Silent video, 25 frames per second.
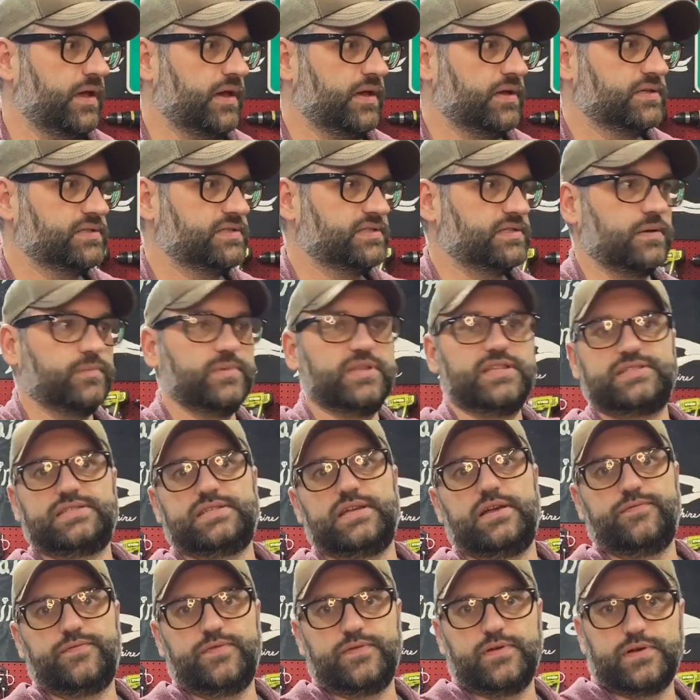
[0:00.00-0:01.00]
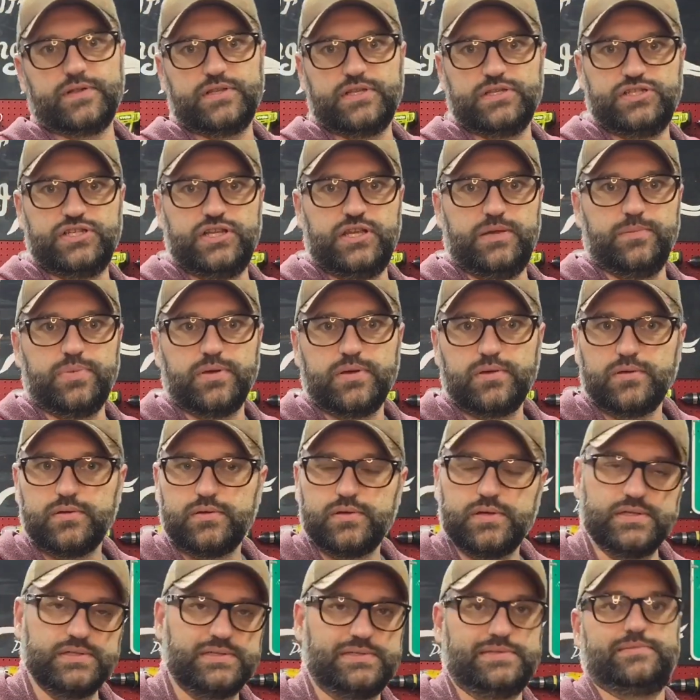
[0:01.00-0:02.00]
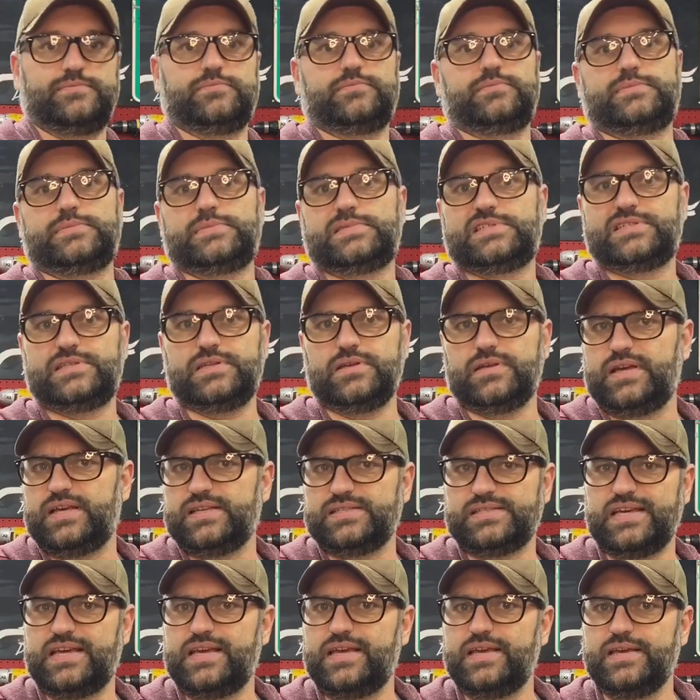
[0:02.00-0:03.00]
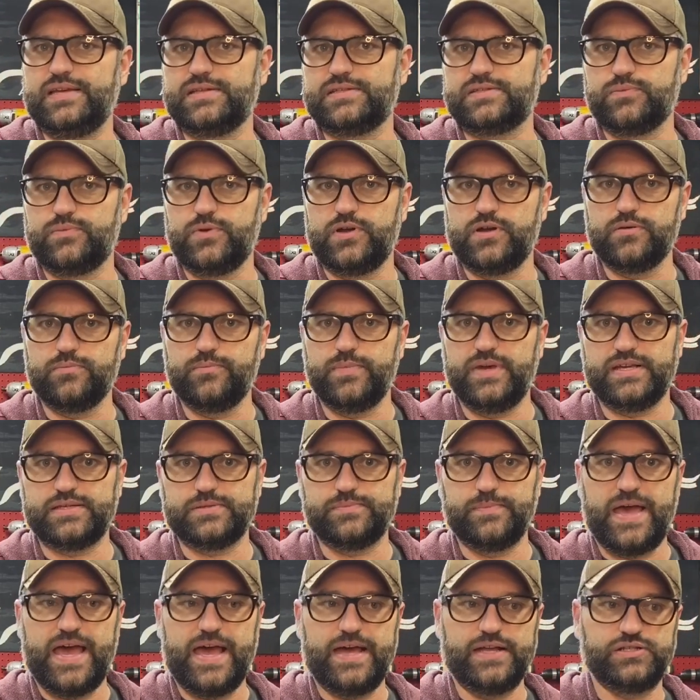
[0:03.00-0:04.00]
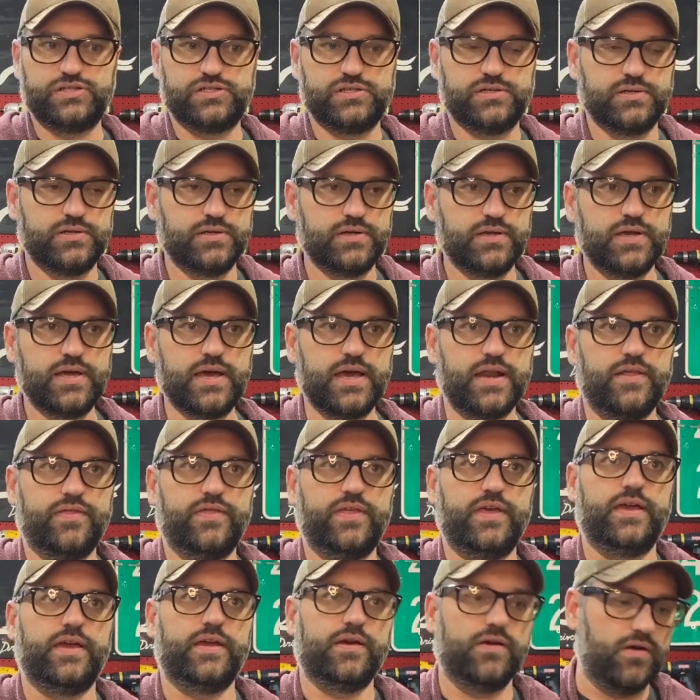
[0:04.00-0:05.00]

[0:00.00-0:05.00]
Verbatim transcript: some of the stuff on the Jeep is still SAE, it's a weird mix match kind of thing.